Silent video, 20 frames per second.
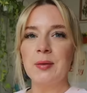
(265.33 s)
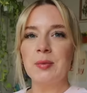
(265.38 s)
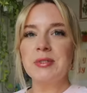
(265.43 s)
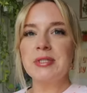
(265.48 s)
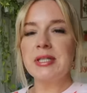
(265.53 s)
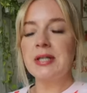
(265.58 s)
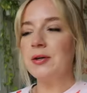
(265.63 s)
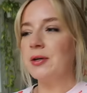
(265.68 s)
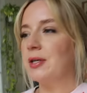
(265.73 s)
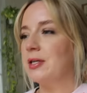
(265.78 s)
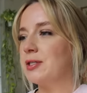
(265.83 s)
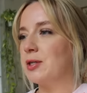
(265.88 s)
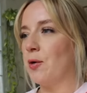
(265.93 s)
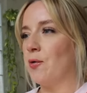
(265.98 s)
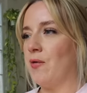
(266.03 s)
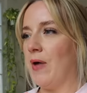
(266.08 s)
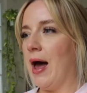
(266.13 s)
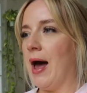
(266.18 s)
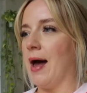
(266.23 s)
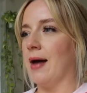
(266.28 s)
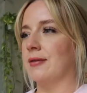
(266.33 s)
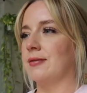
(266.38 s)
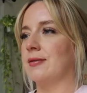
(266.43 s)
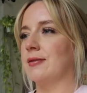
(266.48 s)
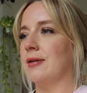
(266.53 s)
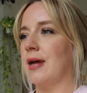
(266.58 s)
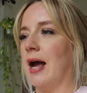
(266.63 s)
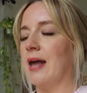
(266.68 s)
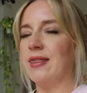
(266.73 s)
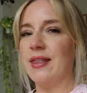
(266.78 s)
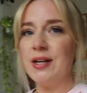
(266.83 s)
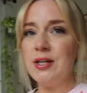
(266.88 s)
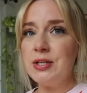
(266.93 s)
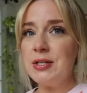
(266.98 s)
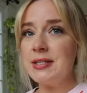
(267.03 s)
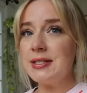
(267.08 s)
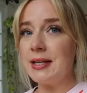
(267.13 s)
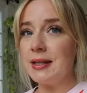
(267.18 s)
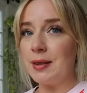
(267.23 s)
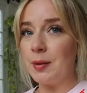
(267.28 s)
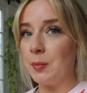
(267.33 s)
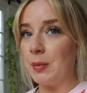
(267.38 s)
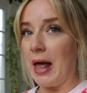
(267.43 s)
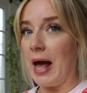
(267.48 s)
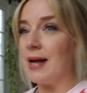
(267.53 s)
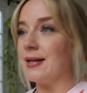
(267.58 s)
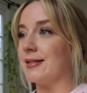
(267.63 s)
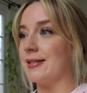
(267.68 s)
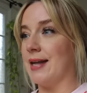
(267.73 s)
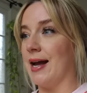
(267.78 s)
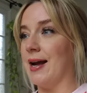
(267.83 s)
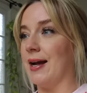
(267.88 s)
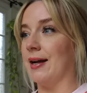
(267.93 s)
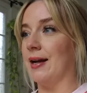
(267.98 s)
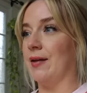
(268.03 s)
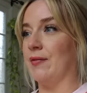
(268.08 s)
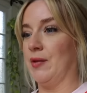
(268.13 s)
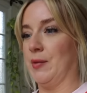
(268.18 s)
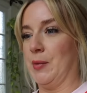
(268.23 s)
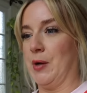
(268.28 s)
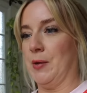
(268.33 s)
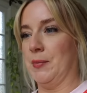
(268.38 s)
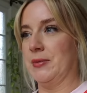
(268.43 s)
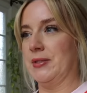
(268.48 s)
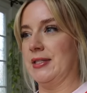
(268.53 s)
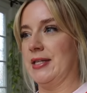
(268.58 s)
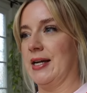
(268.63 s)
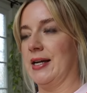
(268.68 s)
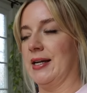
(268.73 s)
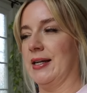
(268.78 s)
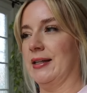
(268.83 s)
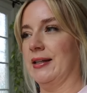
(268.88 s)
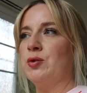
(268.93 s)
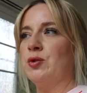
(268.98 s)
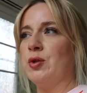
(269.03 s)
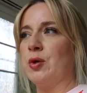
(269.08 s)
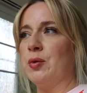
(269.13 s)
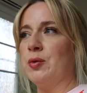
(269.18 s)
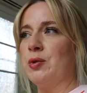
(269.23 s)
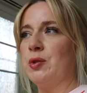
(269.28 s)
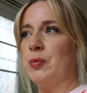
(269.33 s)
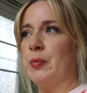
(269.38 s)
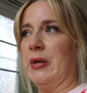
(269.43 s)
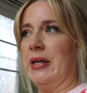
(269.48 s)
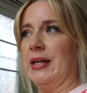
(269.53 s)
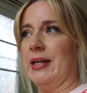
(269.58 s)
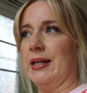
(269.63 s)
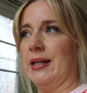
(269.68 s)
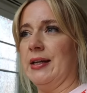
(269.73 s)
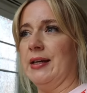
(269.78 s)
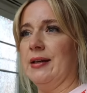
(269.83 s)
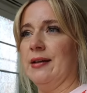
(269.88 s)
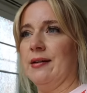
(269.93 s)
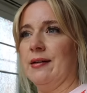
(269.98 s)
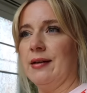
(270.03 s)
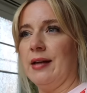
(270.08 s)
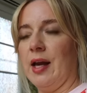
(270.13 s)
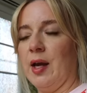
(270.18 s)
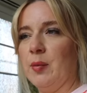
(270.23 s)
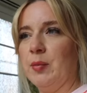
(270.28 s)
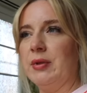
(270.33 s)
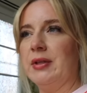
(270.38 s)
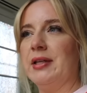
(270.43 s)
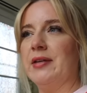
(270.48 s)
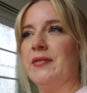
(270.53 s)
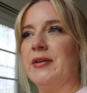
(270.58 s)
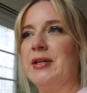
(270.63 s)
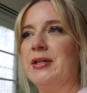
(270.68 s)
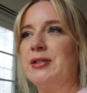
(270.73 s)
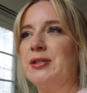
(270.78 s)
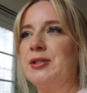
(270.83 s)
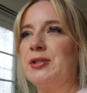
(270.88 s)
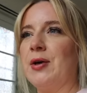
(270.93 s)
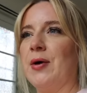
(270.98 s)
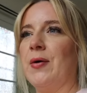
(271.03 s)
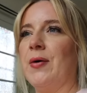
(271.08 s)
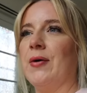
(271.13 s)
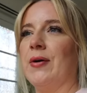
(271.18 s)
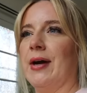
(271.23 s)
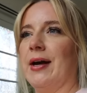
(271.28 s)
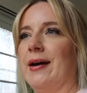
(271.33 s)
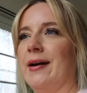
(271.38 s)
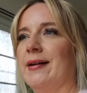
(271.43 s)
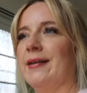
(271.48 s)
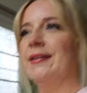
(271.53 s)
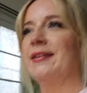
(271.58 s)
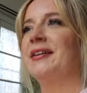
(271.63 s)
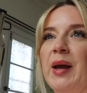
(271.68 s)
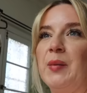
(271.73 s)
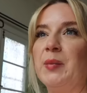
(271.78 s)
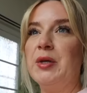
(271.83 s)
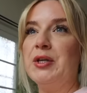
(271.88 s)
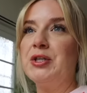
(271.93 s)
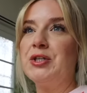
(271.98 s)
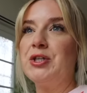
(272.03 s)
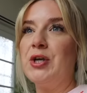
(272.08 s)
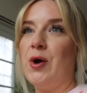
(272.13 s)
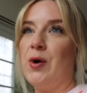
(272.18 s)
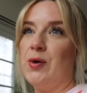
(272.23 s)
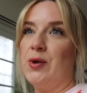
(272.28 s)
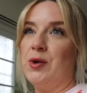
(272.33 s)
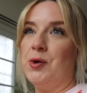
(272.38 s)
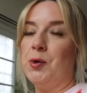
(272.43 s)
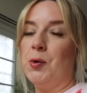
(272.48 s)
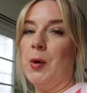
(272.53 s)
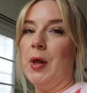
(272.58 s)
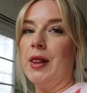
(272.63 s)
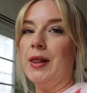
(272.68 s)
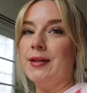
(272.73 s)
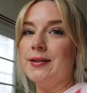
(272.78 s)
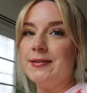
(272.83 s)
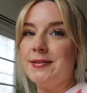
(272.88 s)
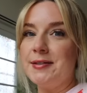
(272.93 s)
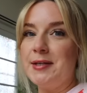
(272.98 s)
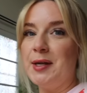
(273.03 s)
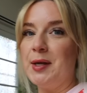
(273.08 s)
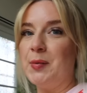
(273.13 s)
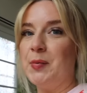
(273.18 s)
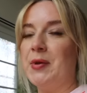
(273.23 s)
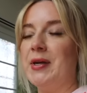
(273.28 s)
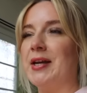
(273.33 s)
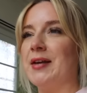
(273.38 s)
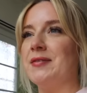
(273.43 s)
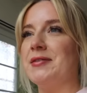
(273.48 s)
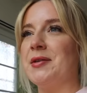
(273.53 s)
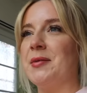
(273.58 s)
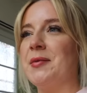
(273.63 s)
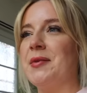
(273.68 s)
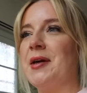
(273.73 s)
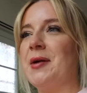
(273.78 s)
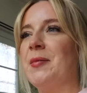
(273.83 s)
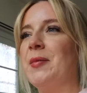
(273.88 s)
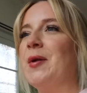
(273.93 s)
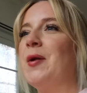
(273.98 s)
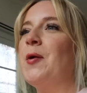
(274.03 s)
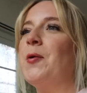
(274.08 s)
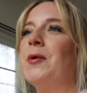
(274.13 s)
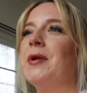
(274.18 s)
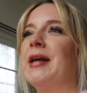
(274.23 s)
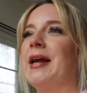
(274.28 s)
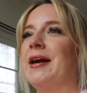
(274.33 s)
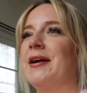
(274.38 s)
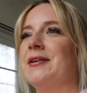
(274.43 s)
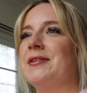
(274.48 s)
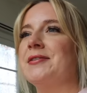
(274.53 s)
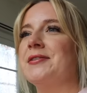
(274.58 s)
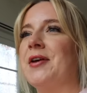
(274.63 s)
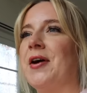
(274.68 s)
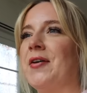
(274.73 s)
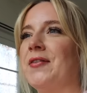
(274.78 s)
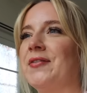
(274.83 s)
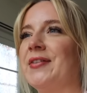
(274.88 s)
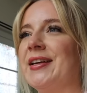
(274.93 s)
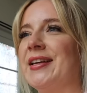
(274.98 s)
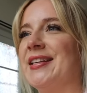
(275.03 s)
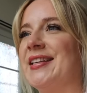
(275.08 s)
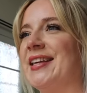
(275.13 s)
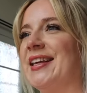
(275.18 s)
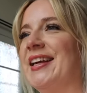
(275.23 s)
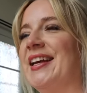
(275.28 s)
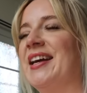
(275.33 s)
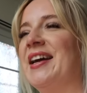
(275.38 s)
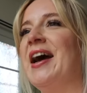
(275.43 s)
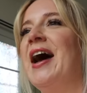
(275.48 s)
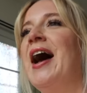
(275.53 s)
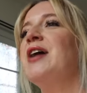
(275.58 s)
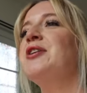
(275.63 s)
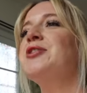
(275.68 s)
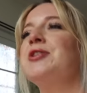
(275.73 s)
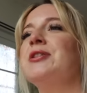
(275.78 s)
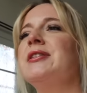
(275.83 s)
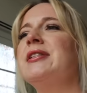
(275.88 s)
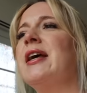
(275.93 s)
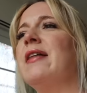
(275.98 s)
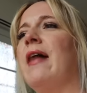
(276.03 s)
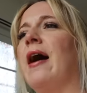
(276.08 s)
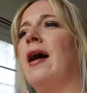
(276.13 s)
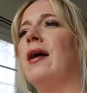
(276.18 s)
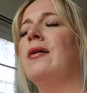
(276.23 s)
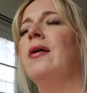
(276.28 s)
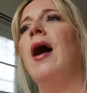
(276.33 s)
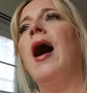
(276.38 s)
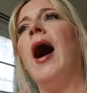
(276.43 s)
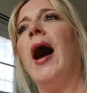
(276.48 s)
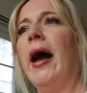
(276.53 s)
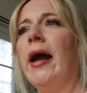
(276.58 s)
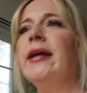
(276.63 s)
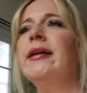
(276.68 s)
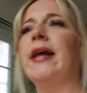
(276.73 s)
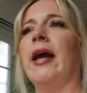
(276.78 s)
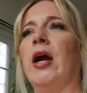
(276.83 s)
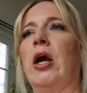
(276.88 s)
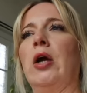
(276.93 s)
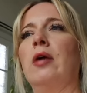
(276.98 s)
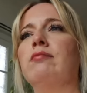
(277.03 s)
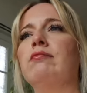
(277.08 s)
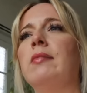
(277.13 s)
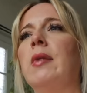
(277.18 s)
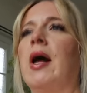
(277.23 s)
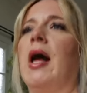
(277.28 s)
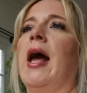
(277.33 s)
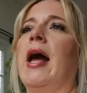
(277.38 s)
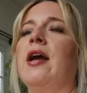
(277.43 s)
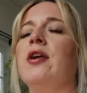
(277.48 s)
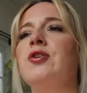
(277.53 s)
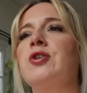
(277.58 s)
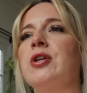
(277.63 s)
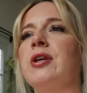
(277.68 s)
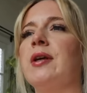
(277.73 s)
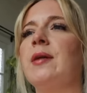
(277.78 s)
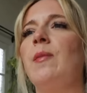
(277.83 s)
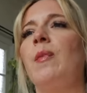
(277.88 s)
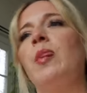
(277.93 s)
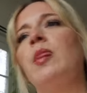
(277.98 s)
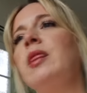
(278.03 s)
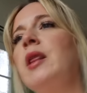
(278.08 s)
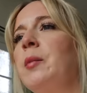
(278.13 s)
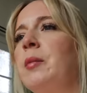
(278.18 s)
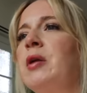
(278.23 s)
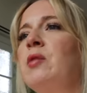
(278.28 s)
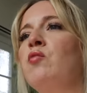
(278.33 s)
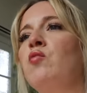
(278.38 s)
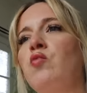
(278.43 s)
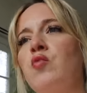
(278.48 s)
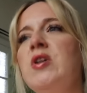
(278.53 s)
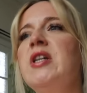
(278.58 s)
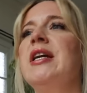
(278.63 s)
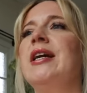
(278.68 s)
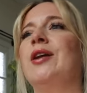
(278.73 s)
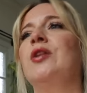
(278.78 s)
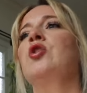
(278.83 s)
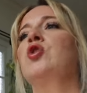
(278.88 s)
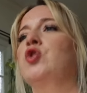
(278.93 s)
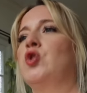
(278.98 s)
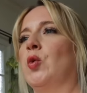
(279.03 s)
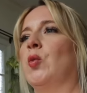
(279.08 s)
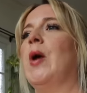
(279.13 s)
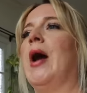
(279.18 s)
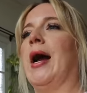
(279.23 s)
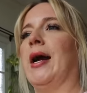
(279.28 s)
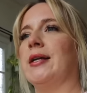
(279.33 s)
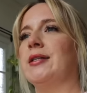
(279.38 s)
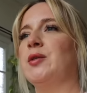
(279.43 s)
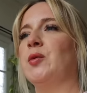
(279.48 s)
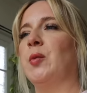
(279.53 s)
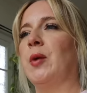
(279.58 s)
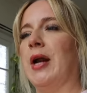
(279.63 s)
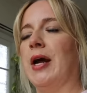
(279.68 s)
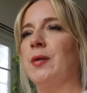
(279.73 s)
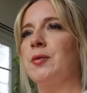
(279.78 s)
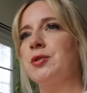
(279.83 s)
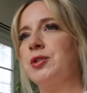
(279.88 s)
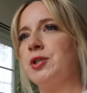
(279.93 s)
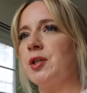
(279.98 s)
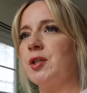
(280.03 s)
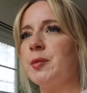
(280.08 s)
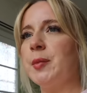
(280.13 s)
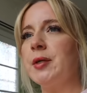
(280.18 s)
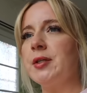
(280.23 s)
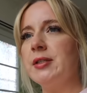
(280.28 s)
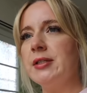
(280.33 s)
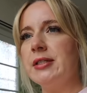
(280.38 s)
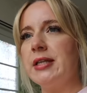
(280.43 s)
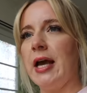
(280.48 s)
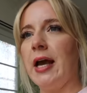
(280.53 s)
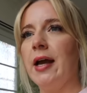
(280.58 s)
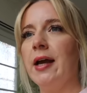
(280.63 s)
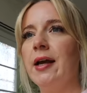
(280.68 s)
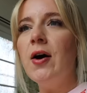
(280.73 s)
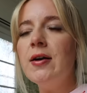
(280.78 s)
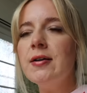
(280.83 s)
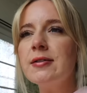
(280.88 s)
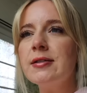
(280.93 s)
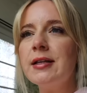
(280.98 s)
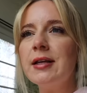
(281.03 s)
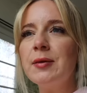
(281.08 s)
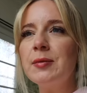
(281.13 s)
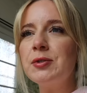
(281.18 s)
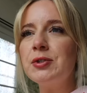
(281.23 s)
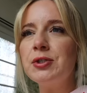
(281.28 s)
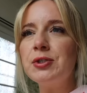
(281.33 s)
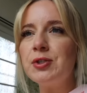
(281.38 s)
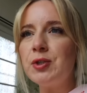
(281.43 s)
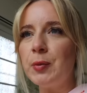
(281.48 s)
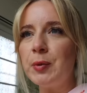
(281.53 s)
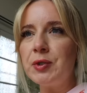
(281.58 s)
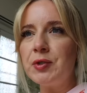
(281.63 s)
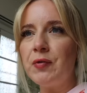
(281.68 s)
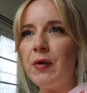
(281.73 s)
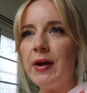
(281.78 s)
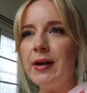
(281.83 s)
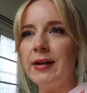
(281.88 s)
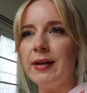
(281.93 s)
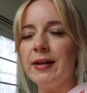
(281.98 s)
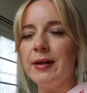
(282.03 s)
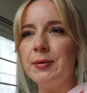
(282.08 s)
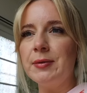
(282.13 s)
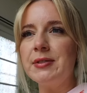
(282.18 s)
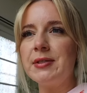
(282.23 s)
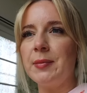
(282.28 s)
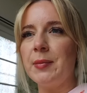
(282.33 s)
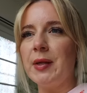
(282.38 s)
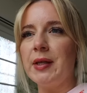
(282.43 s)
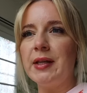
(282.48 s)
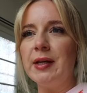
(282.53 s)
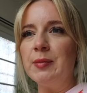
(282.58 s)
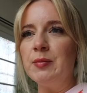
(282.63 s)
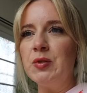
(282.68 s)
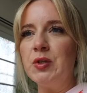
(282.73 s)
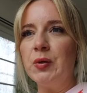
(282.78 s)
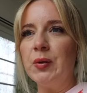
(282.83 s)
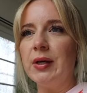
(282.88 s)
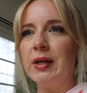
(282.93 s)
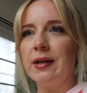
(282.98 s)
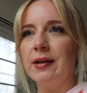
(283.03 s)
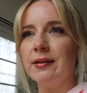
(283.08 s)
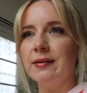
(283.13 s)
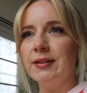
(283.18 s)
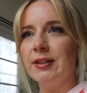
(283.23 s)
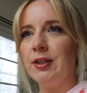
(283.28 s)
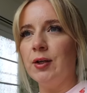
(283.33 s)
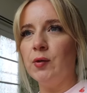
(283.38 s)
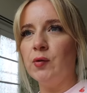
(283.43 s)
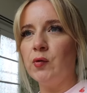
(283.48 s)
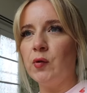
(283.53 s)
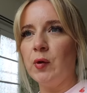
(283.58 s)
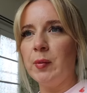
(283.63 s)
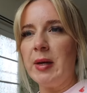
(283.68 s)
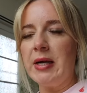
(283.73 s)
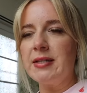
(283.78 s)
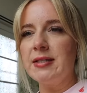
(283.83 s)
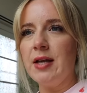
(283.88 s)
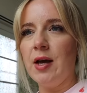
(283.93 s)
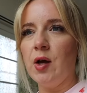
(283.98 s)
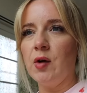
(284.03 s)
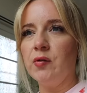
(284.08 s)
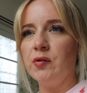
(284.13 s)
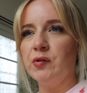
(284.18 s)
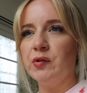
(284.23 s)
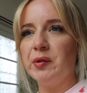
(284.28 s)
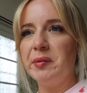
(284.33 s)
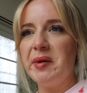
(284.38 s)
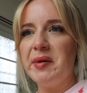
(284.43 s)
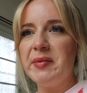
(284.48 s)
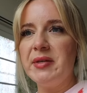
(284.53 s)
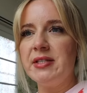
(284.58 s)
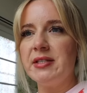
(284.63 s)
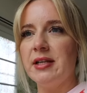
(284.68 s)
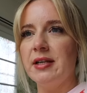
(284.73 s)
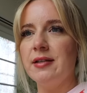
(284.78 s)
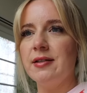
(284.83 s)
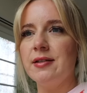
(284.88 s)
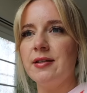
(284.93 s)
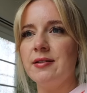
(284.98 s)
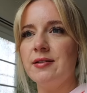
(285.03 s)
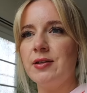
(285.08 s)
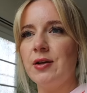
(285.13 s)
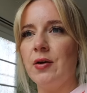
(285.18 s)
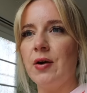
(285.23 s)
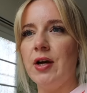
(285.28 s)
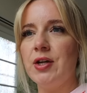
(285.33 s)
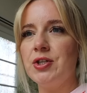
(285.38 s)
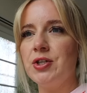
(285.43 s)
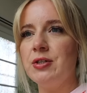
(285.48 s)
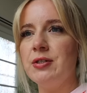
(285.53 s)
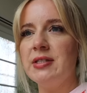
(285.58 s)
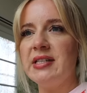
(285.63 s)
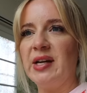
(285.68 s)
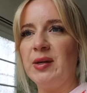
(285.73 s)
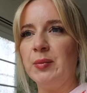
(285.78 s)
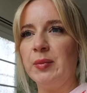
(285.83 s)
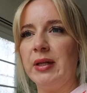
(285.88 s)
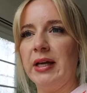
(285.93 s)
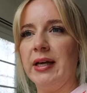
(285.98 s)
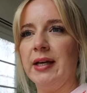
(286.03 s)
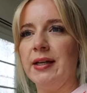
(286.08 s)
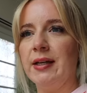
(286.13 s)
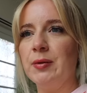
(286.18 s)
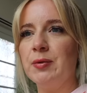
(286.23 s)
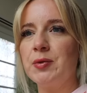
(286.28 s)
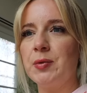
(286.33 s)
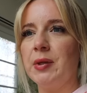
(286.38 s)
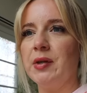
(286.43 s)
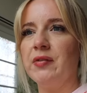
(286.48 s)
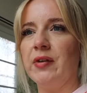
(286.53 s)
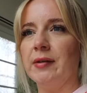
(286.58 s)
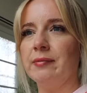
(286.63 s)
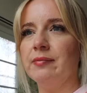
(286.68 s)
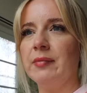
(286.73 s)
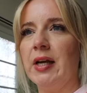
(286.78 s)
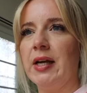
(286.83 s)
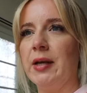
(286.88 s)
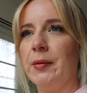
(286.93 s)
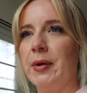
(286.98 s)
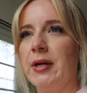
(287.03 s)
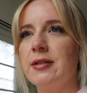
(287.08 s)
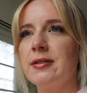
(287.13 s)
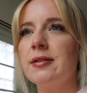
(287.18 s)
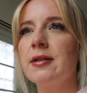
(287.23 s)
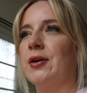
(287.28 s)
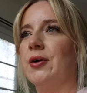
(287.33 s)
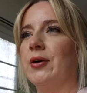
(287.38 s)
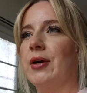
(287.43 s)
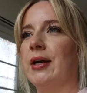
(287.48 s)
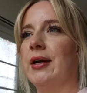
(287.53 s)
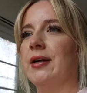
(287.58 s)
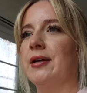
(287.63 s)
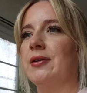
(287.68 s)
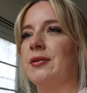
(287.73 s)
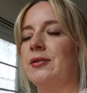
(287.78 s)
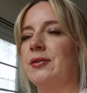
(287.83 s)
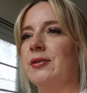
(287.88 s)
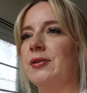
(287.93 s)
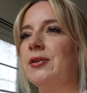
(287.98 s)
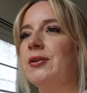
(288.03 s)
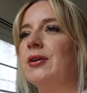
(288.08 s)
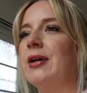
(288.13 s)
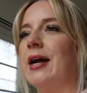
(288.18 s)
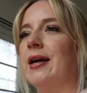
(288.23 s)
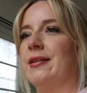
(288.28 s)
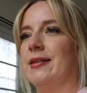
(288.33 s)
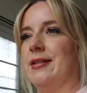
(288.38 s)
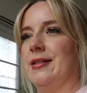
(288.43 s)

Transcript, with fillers: It was literally so fast. I think she sent them last night, if I'm not mistaken. So speedy, can't believe it. So, okay, I'm gonna show you a little sneak peek of some of them. No one cares, obviously. I shouldn't say that, I care. Actually, let me re direct what I was just about to say. Honestly, it was just so much fun and it was something that I'm doing, you know, for myself and for my business and so I shouldn't downplay it. It was really fun. Anyways, okay, look at